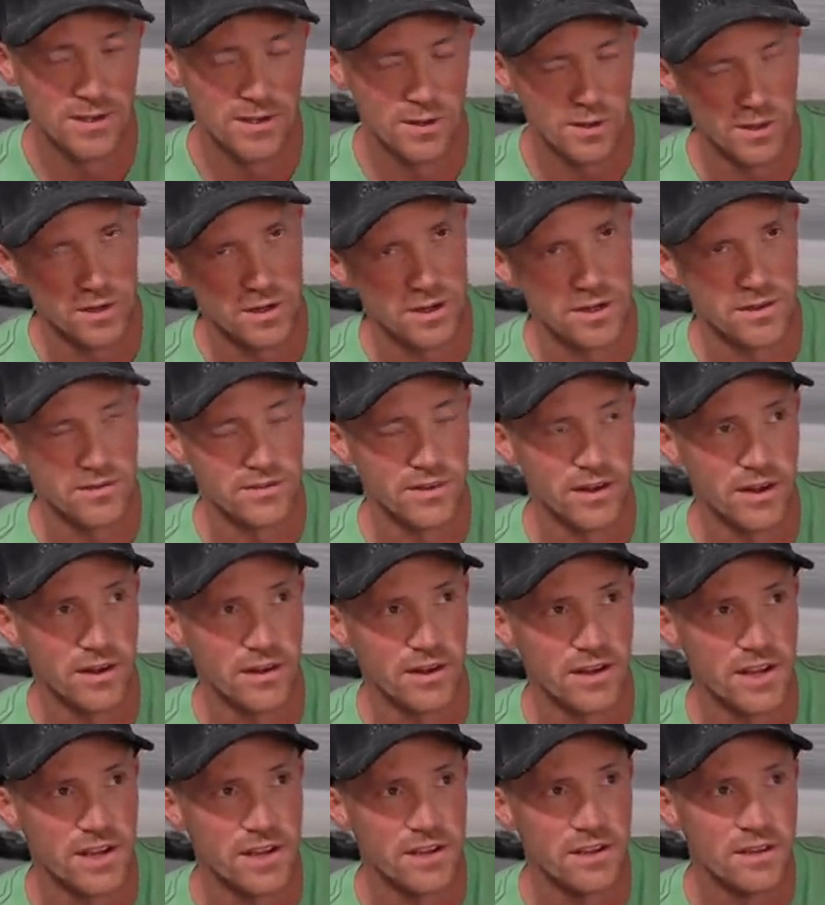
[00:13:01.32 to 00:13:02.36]
or a
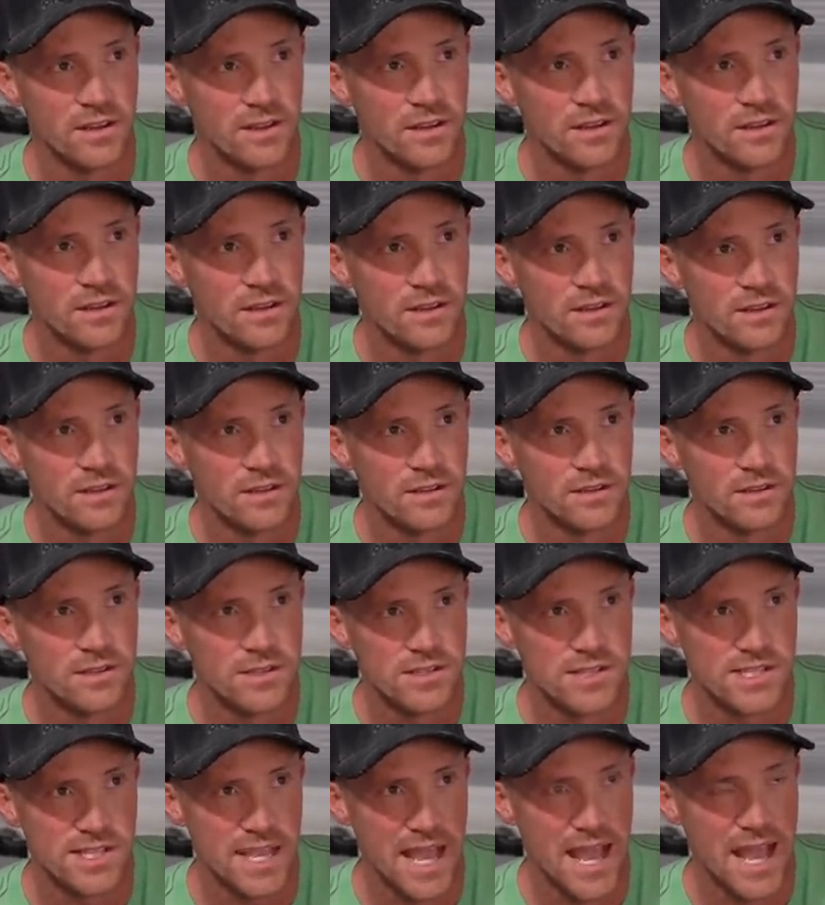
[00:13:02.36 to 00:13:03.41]
very
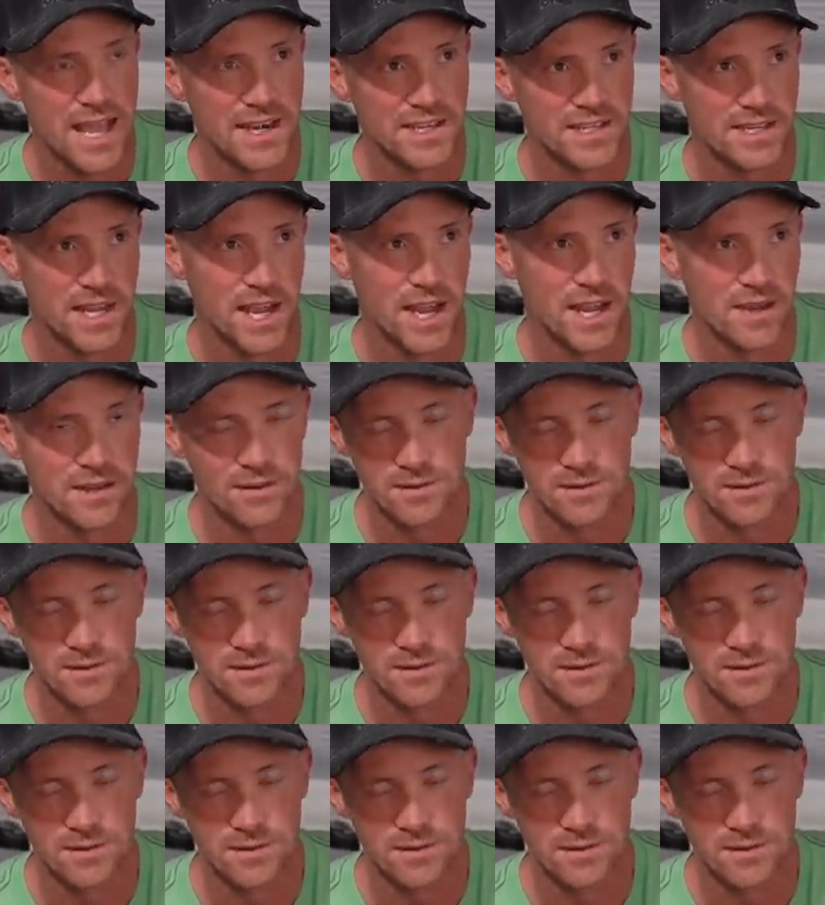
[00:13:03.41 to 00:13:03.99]
sad day,